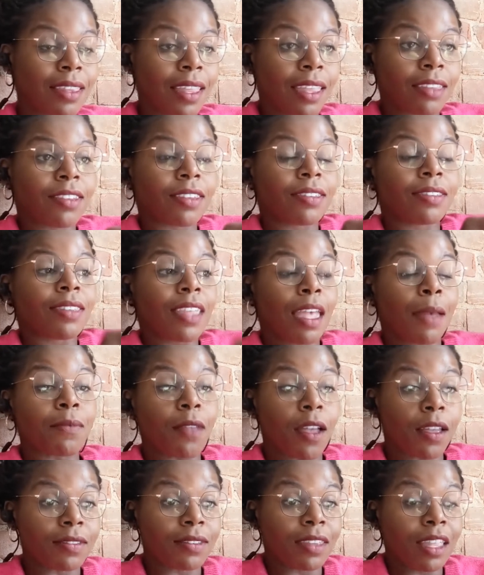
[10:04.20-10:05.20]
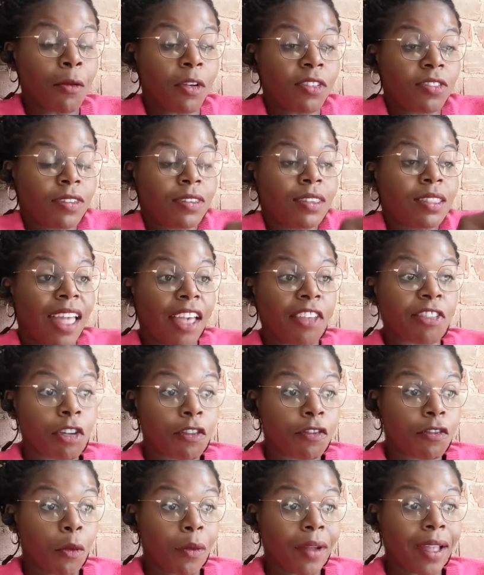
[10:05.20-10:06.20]
they just kept us, it was just laser
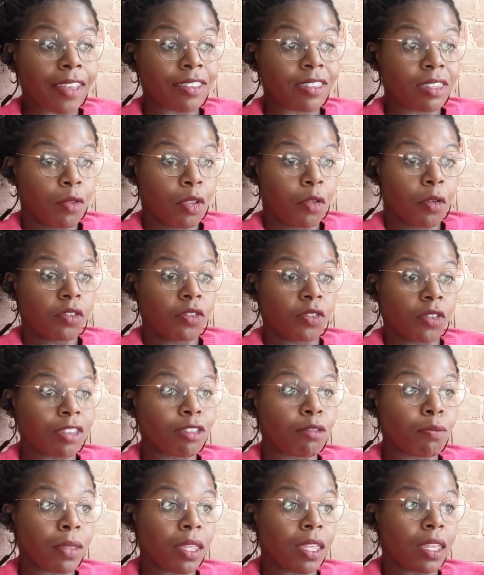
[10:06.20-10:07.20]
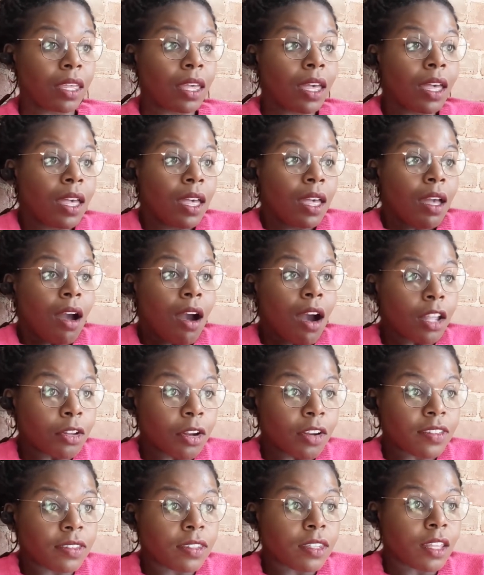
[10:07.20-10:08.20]
focused and we could just be on
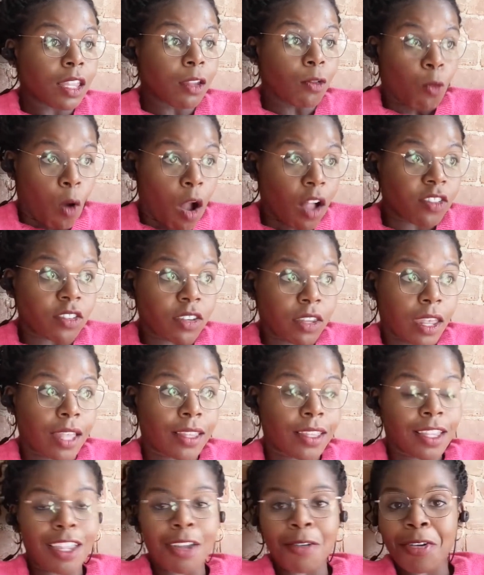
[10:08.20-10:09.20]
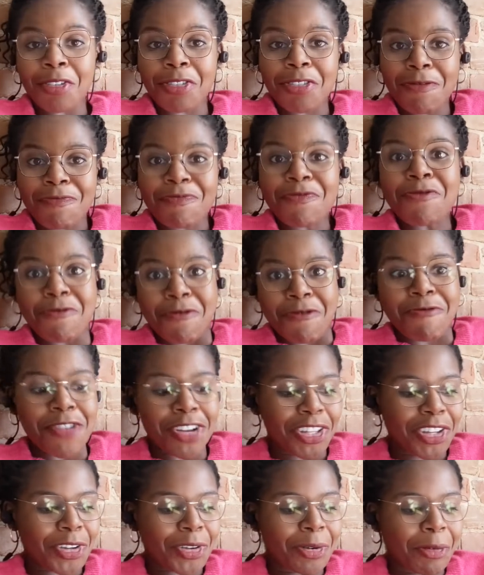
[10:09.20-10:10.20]
our seat and watching it. And it was
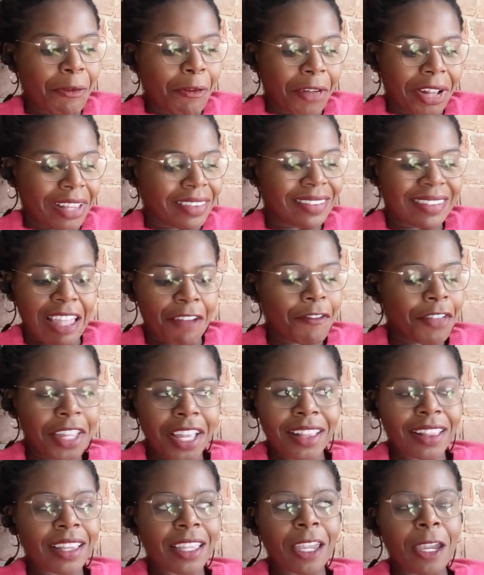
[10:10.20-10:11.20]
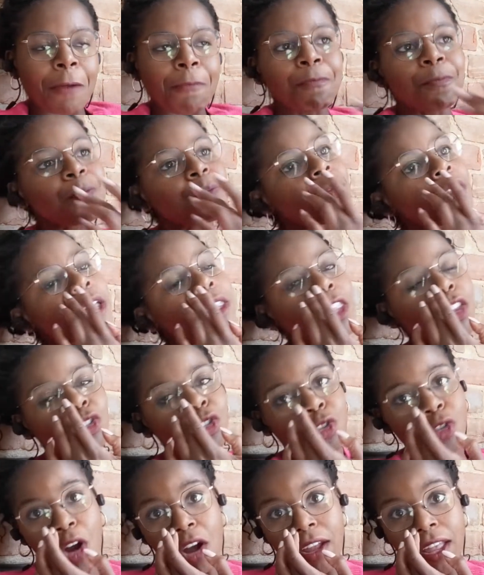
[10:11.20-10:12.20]
really cool. It's definitely the
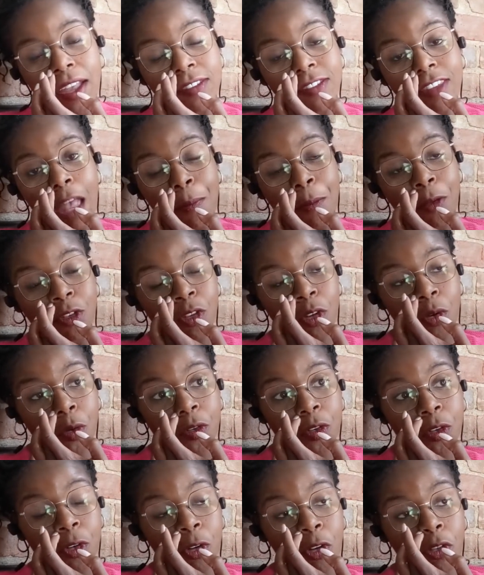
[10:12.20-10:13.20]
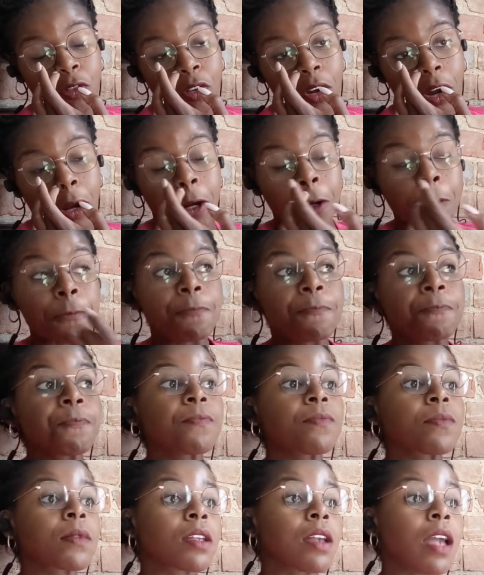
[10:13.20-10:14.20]
strongest episode so far.
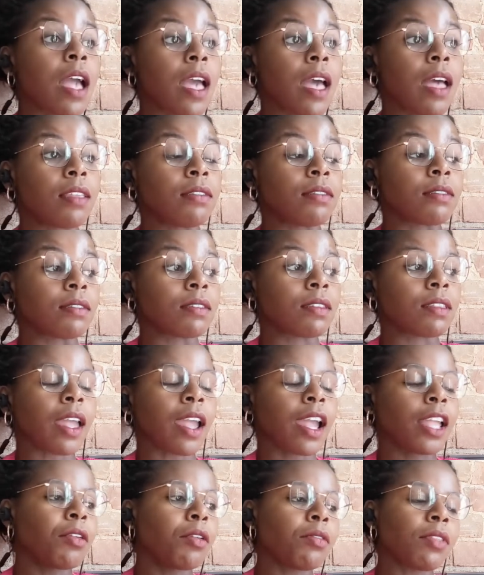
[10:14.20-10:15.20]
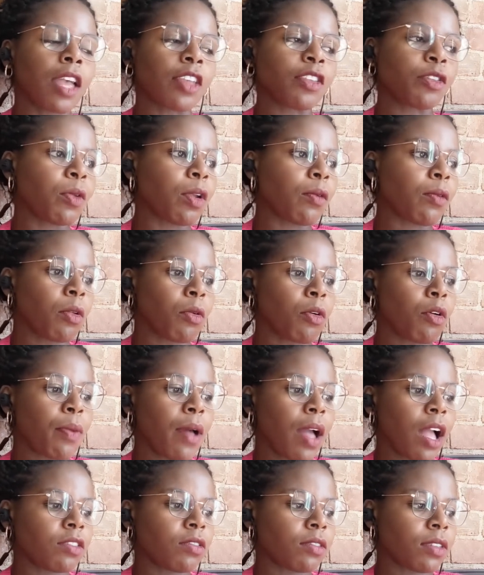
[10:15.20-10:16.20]
And like, I know next week we'll go
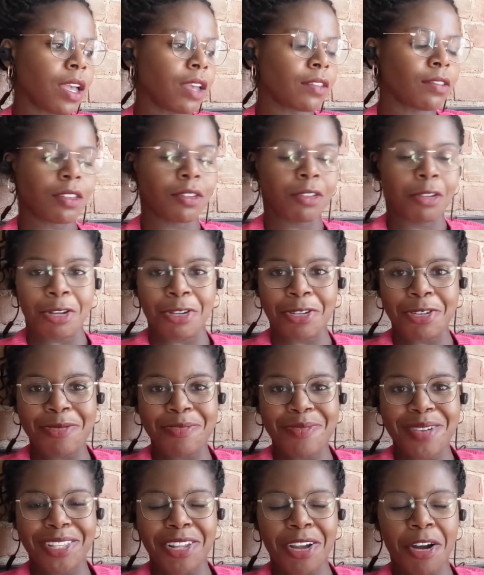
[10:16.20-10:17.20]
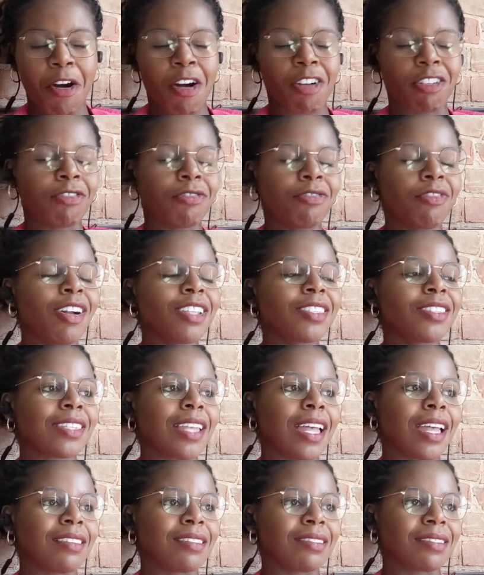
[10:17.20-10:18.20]
back to Khazad-dûm and the Harfoots,
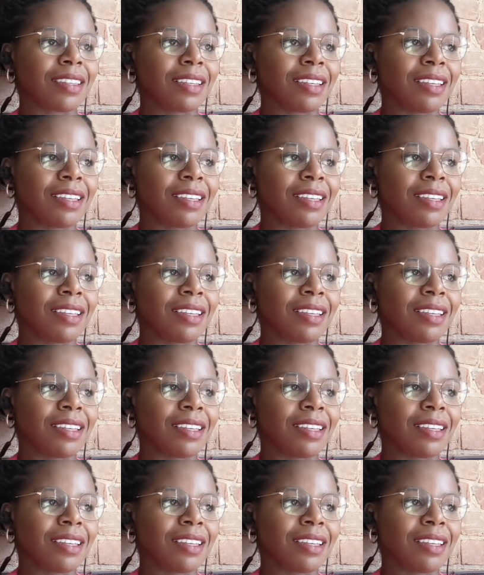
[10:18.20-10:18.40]
and